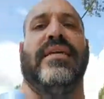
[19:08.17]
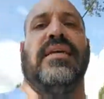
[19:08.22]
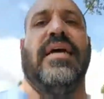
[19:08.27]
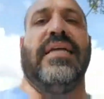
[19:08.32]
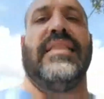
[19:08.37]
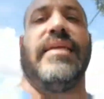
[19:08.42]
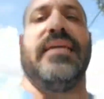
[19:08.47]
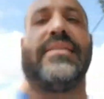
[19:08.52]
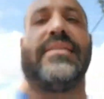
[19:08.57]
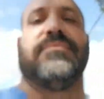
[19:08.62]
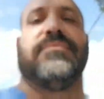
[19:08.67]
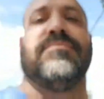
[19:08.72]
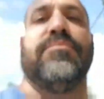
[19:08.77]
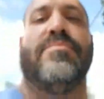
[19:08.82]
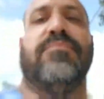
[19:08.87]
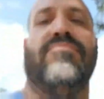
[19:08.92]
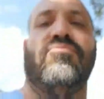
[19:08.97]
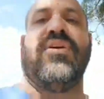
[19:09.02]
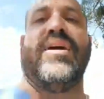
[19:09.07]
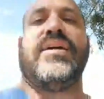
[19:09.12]
I like
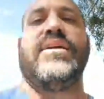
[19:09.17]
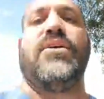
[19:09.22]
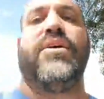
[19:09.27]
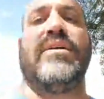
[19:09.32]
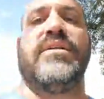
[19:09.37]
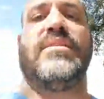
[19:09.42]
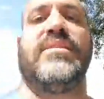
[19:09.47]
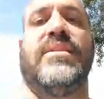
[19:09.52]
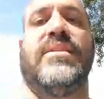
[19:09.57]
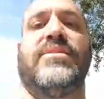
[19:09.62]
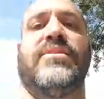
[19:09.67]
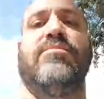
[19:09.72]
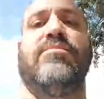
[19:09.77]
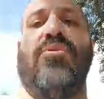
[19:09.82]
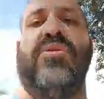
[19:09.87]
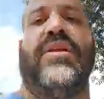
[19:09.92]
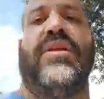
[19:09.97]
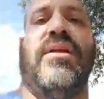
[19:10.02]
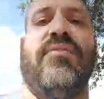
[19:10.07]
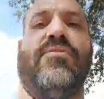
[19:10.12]
them. Brian Hawkins says, good
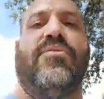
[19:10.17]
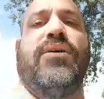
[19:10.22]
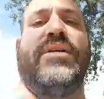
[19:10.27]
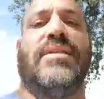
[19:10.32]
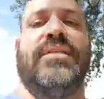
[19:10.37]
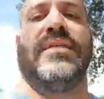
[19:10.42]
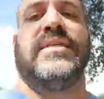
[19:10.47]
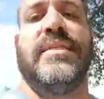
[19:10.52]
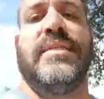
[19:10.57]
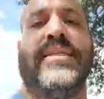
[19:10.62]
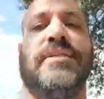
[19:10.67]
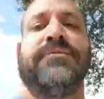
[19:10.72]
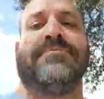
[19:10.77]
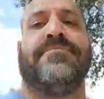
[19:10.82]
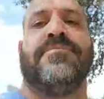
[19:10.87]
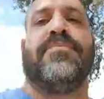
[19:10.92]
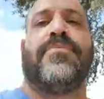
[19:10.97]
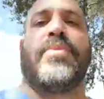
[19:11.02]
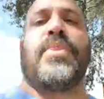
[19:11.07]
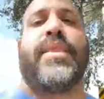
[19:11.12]
morning, everyone.
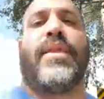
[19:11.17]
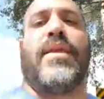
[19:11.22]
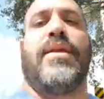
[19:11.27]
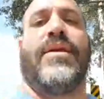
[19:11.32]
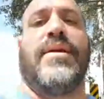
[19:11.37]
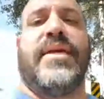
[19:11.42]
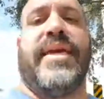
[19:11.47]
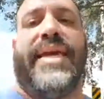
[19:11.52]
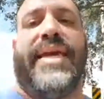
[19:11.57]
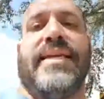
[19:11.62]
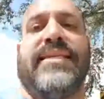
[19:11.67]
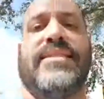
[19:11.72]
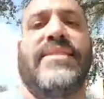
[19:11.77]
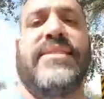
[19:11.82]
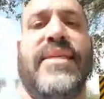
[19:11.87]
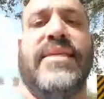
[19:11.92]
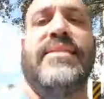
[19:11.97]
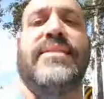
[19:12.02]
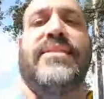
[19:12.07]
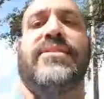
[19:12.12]
KS
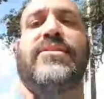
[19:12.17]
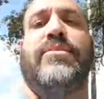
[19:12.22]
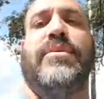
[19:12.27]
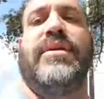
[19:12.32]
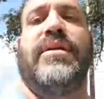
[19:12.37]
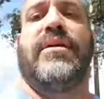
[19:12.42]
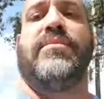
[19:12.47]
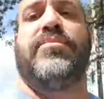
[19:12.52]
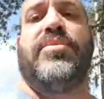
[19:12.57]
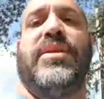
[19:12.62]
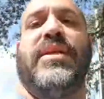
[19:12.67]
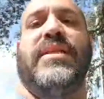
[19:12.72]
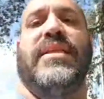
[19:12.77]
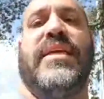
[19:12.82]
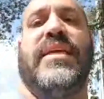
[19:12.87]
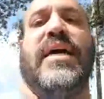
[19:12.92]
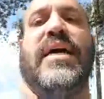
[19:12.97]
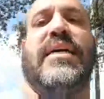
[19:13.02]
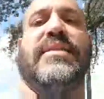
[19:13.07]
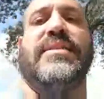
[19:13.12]
says, to be completely
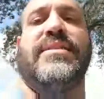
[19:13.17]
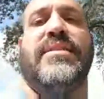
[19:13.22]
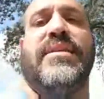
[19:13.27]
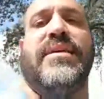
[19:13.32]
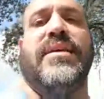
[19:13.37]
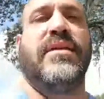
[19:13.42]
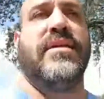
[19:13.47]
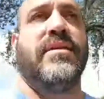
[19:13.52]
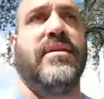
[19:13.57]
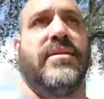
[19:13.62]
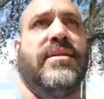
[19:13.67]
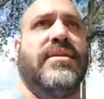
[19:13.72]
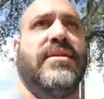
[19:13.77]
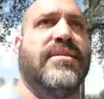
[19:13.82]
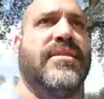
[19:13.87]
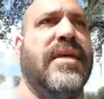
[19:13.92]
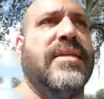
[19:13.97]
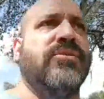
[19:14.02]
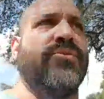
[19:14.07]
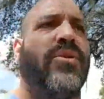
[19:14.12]
honest,
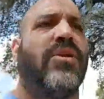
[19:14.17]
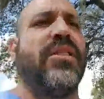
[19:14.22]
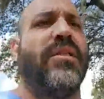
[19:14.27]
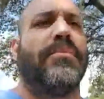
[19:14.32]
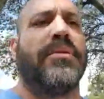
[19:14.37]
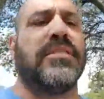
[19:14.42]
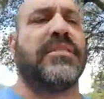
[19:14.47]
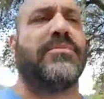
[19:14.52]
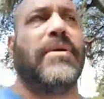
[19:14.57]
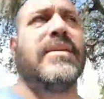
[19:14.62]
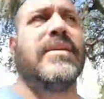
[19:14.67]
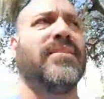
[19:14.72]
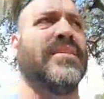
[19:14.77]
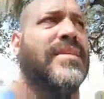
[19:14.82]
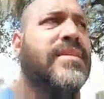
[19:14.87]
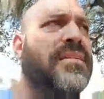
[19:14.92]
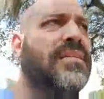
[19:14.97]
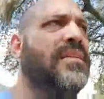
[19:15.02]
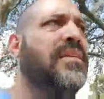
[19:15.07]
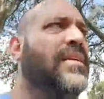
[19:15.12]
because that's what all I'm expecting.